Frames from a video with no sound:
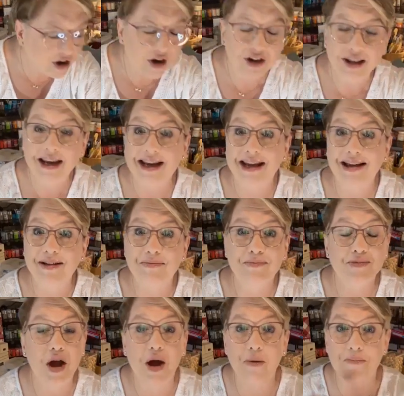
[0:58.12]
Darlia,
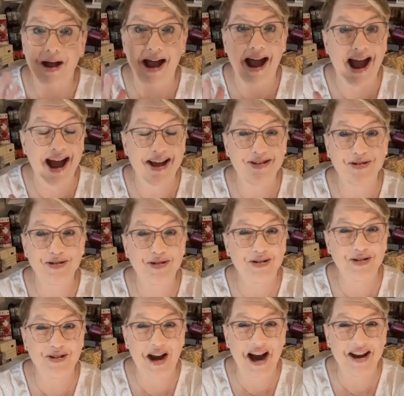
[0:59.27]
y'all, my eyes are
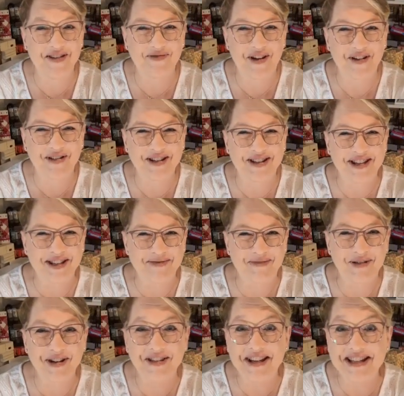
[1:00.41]
still trying to focus this
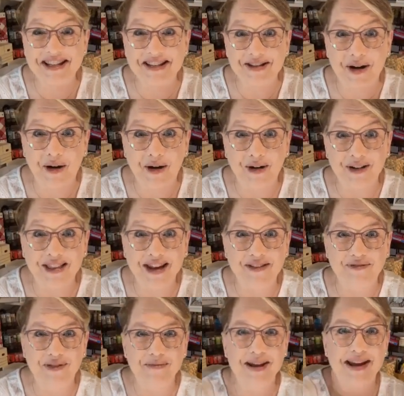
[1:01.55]
morning. This is
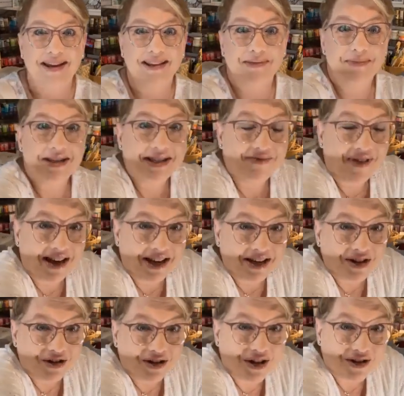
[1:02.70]
early for me. Let me see if I
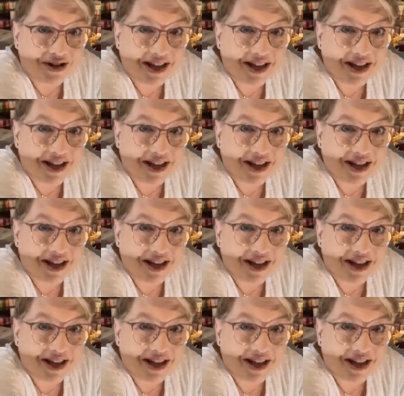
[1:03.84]
can turn